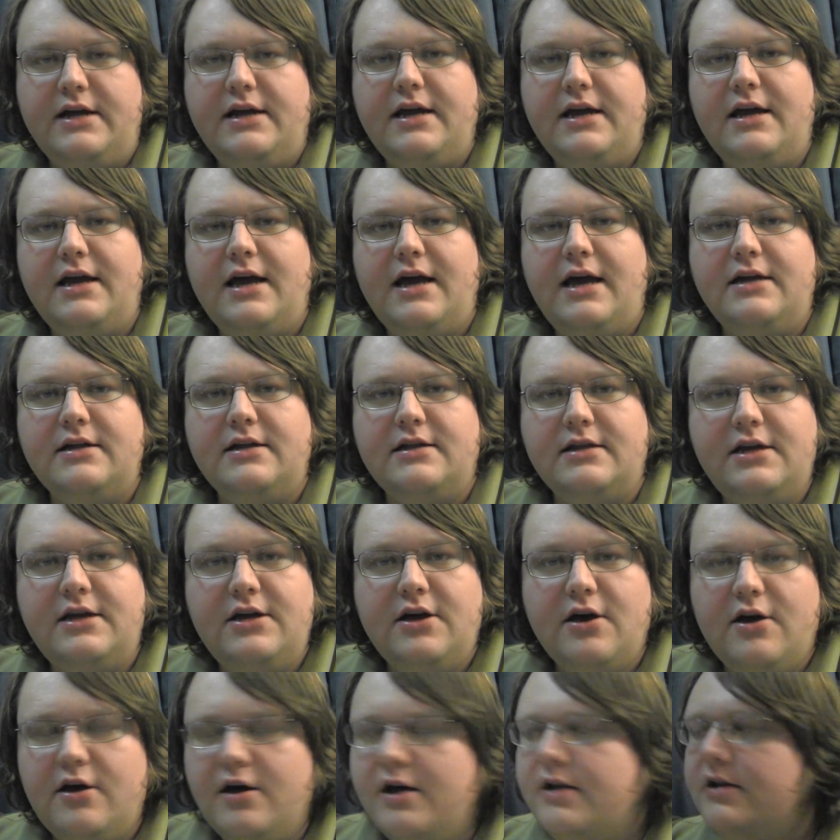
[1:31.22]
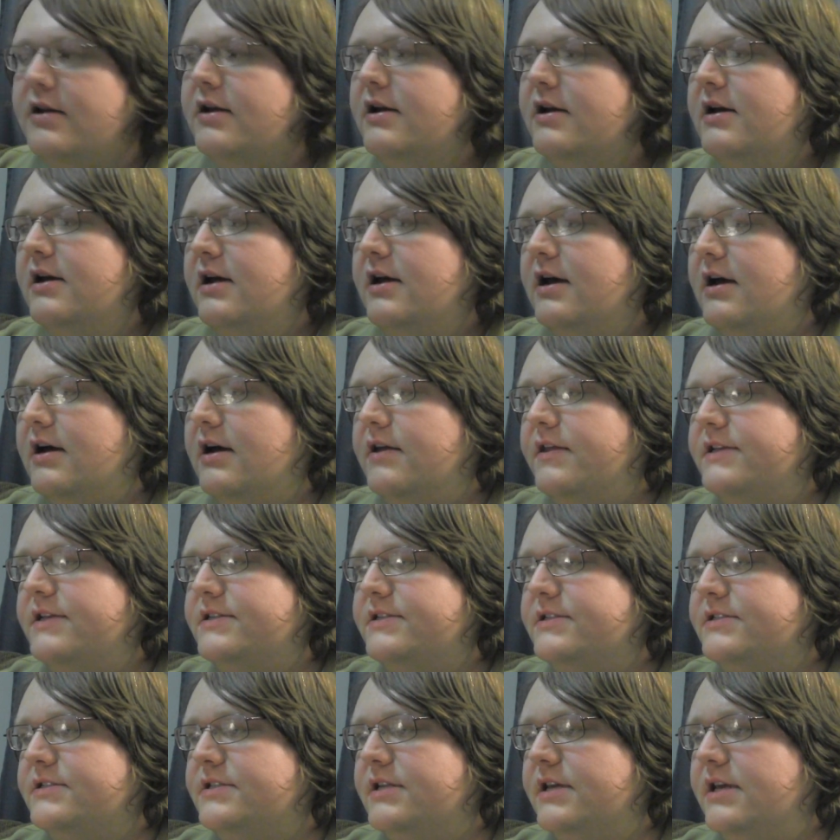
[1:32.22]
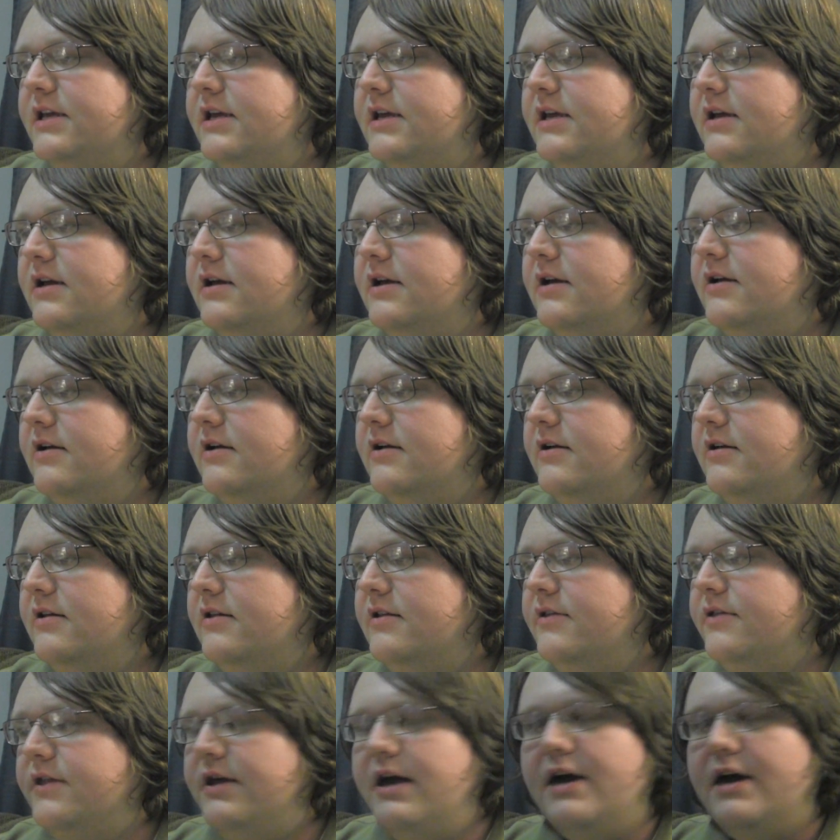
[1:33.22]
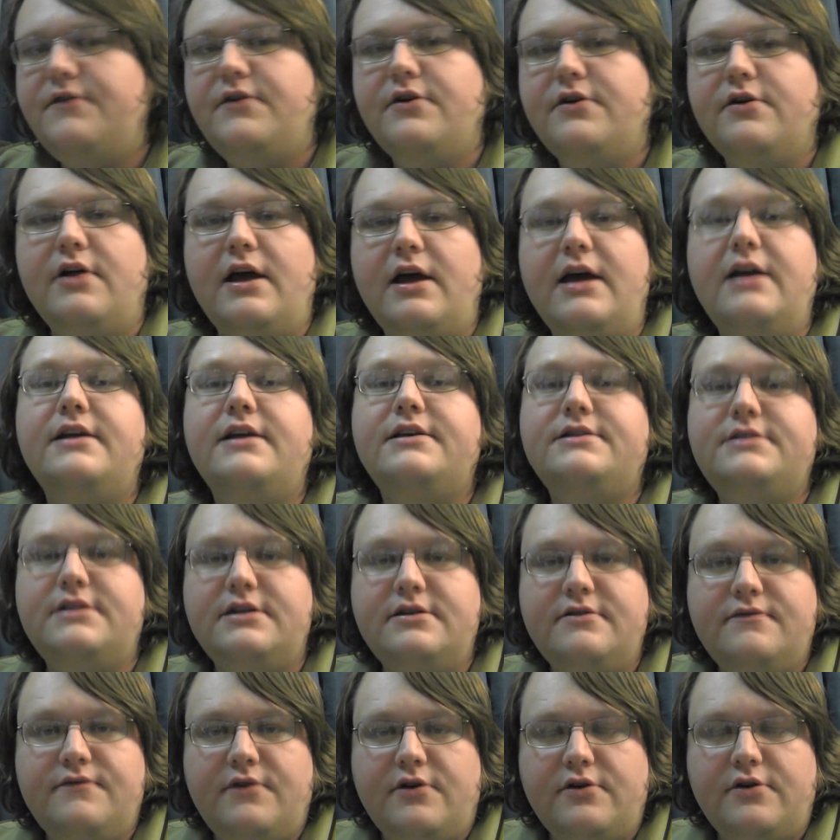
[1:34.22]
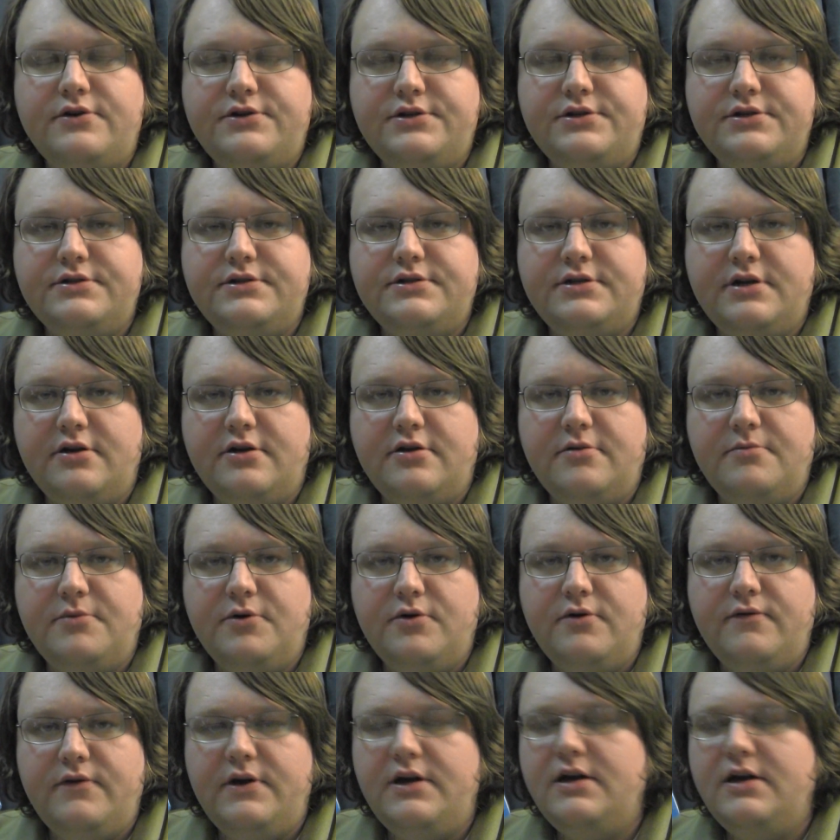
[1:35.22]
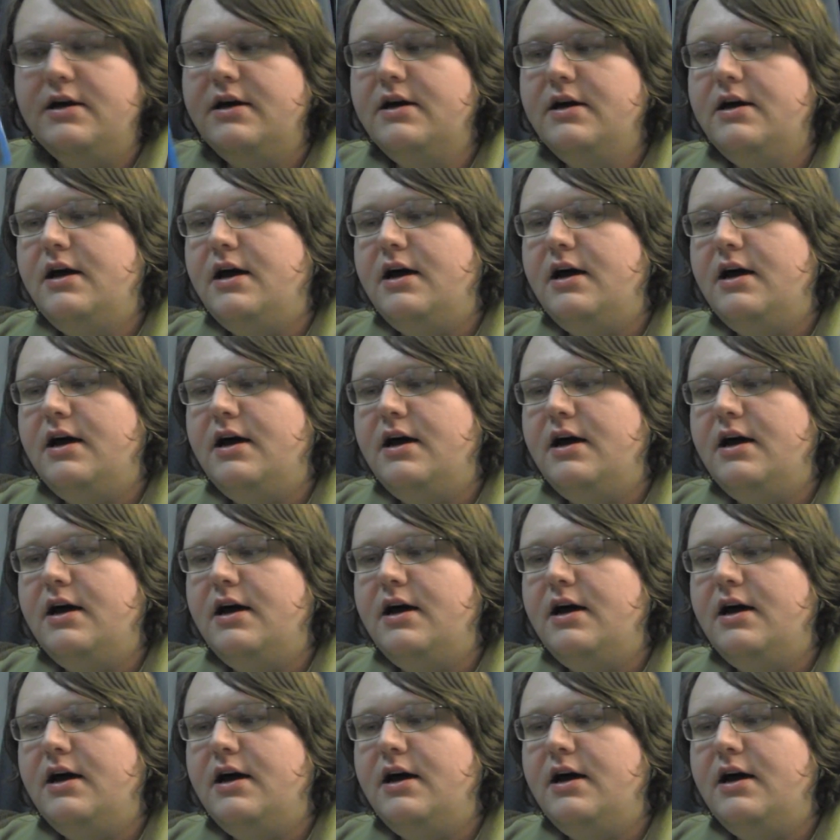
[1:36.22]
aka Leon. Uh, this is the uh, theatrical and extended versions of the movie.